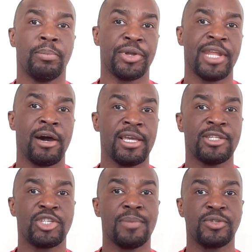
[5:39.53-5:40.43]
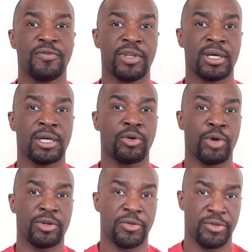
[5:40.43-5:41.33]
But now, in terms of the
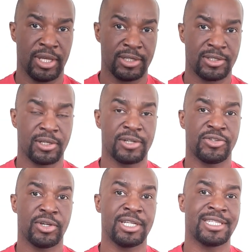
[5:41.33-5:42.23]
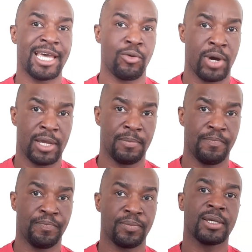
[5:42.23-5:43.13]
greater things concerning Taiwan,
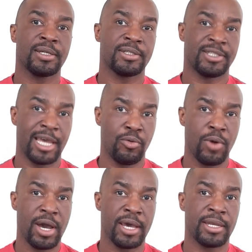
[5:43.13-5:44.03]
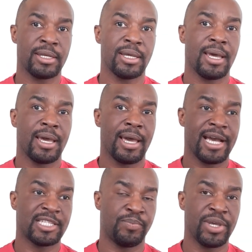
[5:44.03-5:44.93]
Taiwan
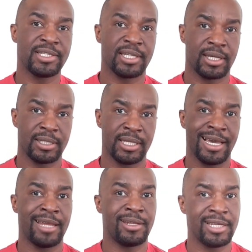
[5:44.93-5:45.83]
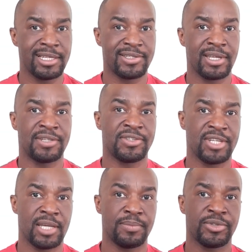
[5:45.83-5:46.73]
has basically, at least it
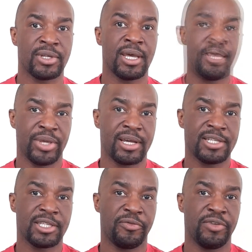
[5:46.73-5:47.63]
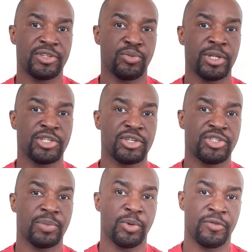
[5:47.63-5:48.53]
seems, because of its
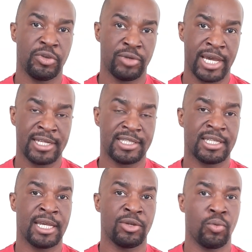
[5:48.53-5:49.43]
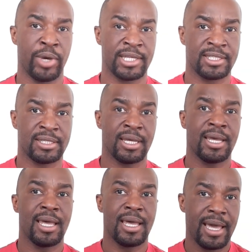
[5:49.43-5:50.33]
relationship with the United States and the West,
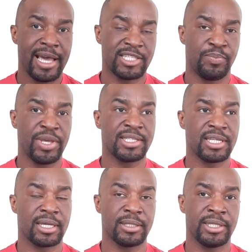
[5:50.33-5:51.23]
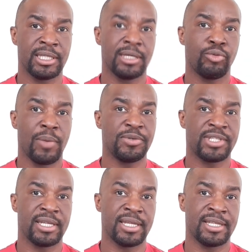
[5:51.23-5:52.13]
has basically
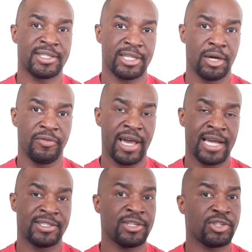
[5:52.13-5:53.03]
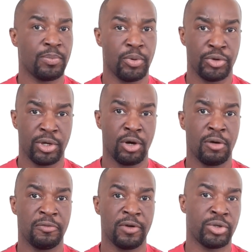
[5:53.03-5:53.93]
represented itself as a supporter
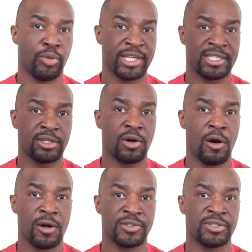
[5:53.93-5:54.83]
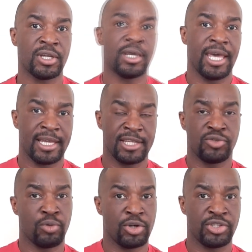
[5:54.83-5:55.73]
of the Western cause
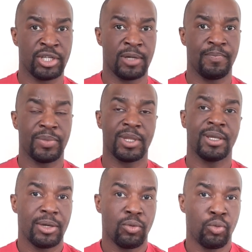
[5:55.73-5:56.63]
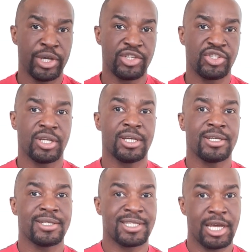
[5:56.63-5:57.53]
against Russia, which
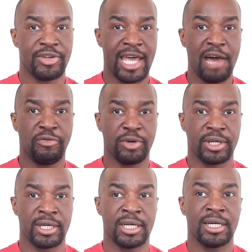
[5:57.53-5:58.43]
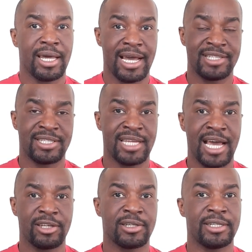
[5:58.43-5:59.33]
South Africa has
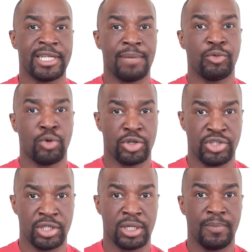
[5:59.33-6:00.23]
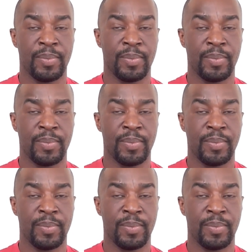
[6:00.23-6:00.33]
not condemned Russia.